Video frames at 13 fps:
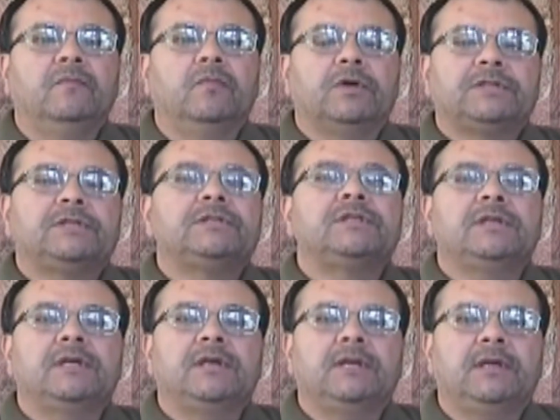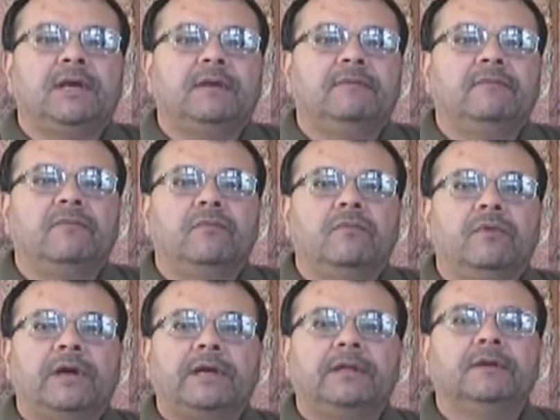wasn't seeing a
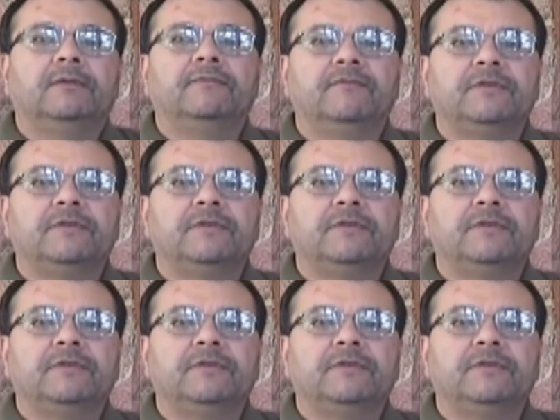regular